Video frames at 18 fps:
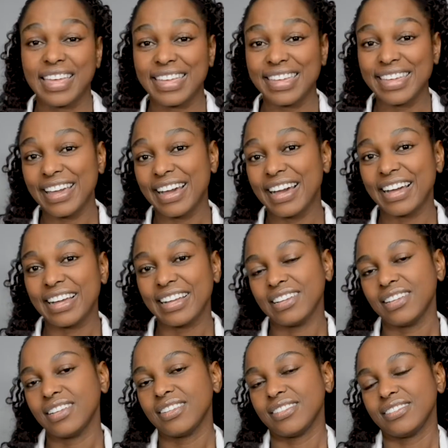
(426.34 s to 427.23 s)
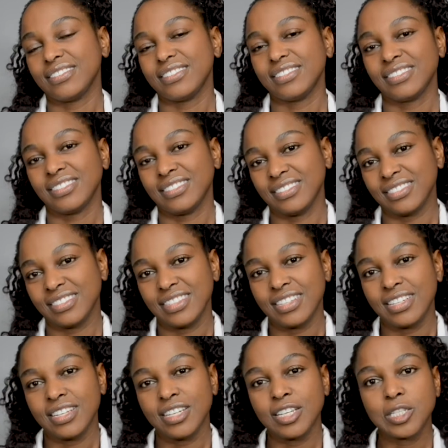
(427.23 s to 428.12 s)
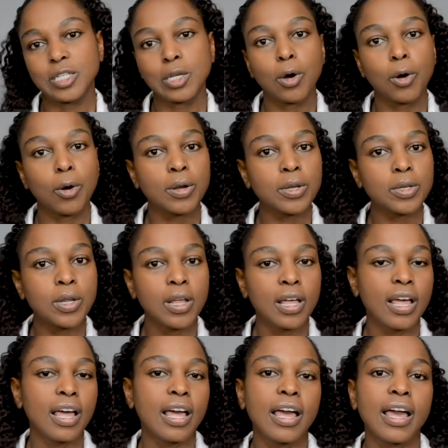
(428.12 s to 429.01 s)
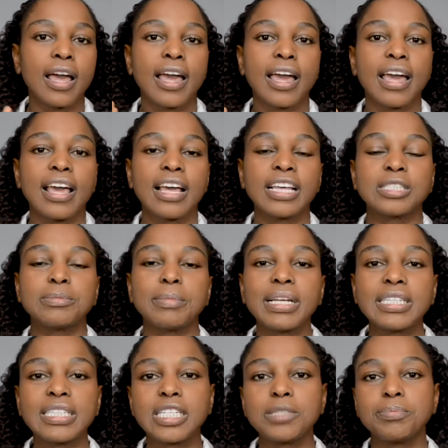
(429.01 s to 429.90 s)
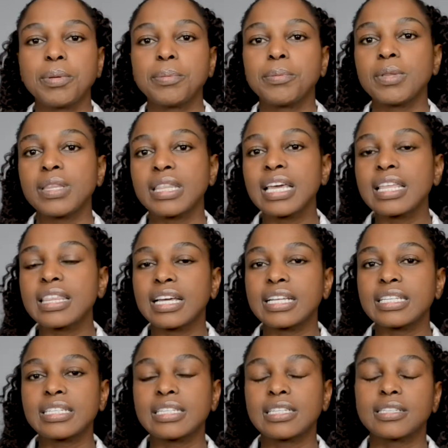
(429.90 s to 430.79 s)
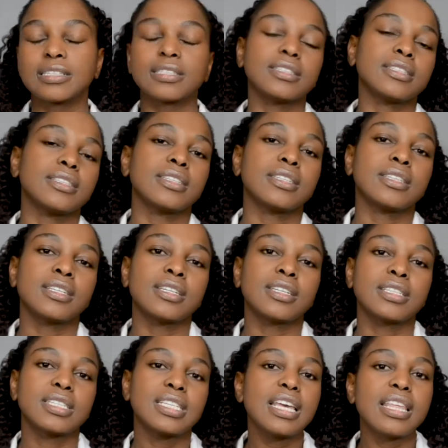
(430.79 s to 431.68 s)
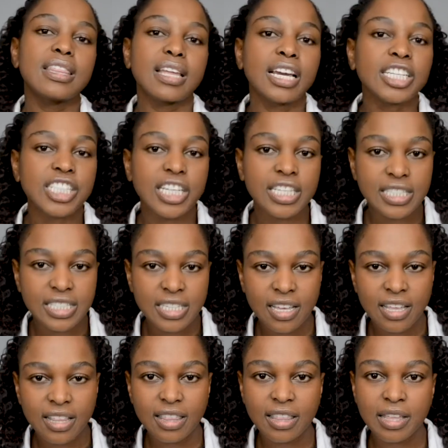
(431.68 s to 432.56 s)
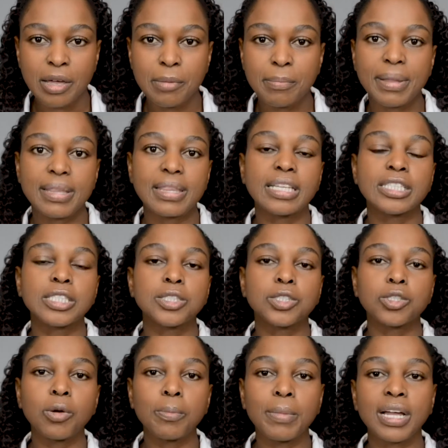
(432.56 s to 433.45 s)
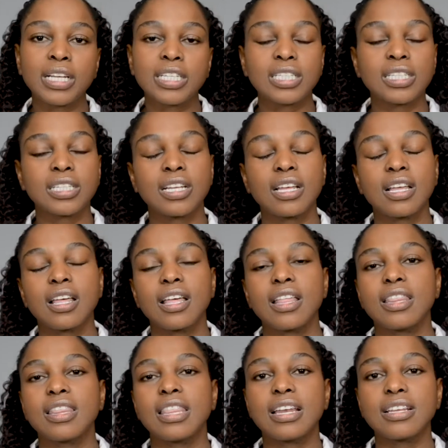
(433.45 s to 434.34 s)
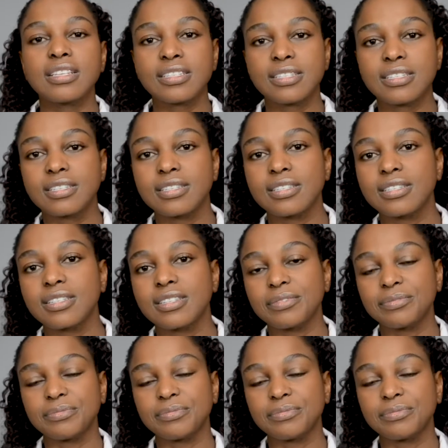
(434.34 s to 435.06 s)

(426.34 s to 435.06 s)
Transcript: Yeah. So as much as people think that teeth are just teeth, but there's so much that is